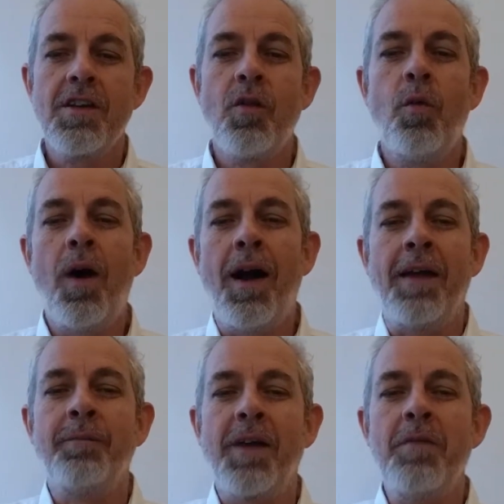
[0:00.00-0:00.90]

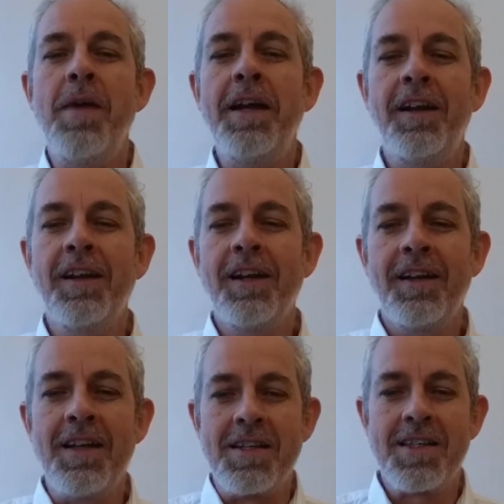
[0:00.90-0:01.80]
Why? I made a
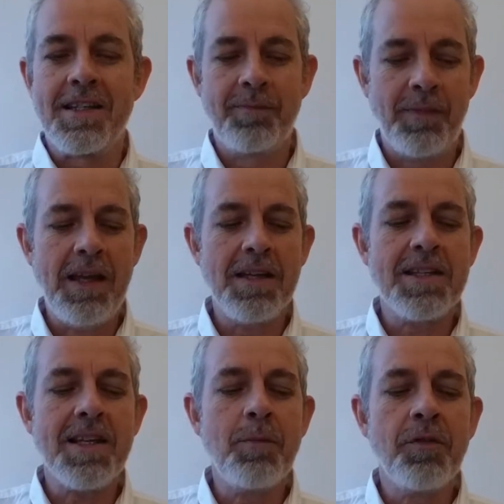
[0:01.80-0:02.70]
little list.
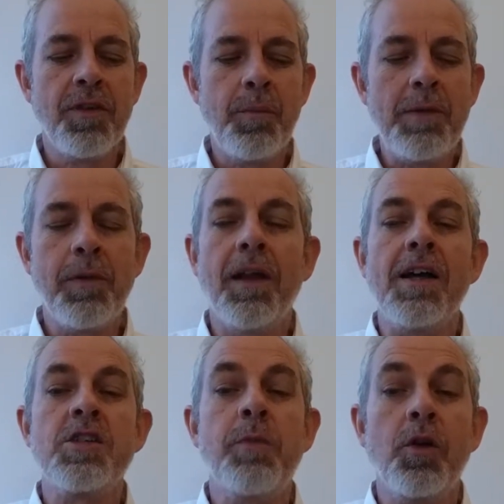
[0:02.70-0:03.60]
Here's some of the people
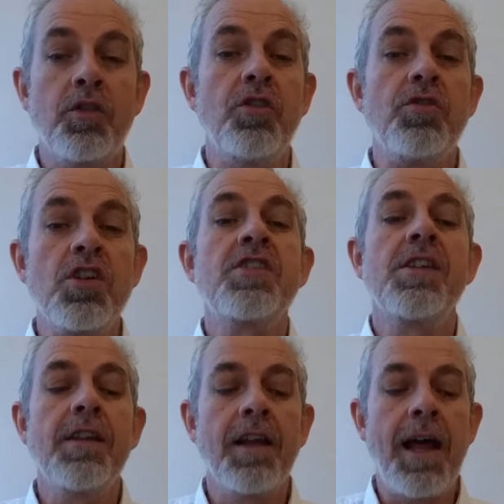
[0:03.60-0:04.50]
I spoke to just
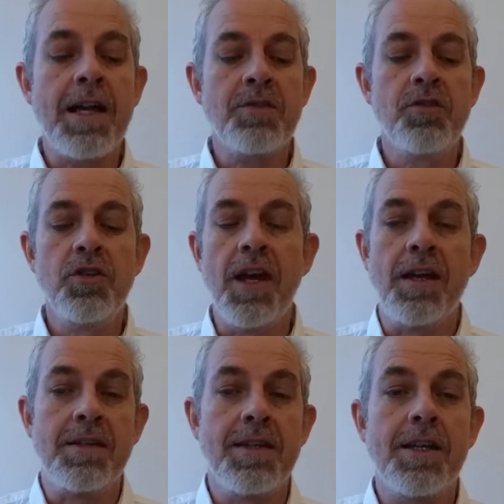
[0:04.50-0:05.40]
in the last few
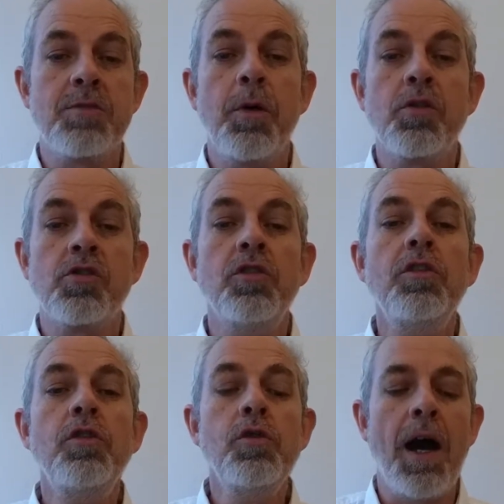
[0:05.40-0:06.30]
days. I spoke to
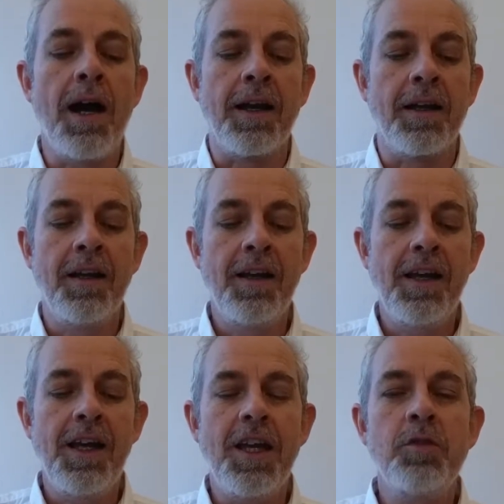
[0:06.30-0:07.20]
Lu Hang
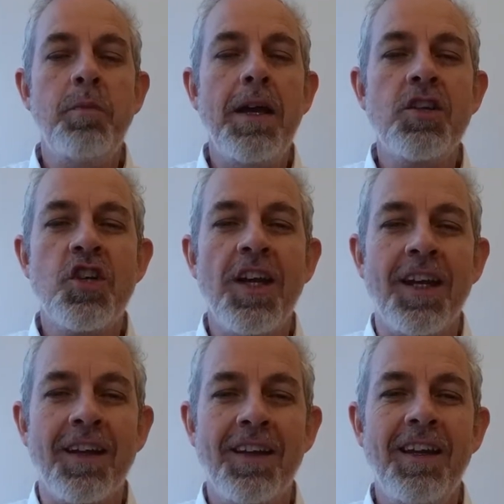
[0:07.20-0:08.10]
in
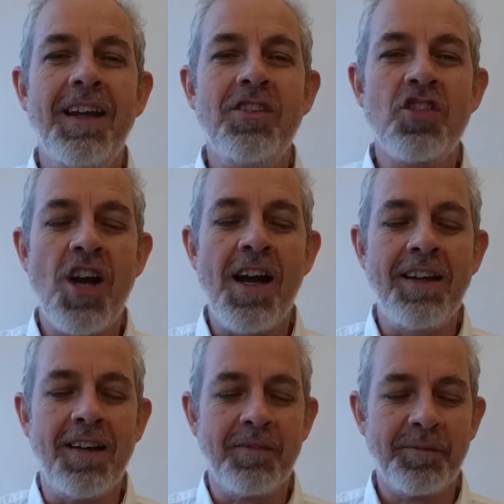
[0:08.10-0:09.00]
Beijing, in
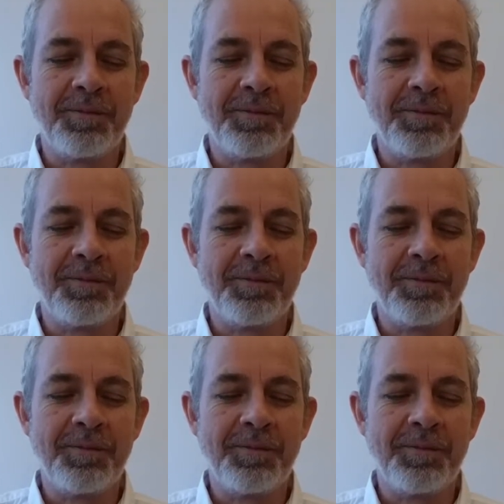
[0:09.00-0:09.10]
China.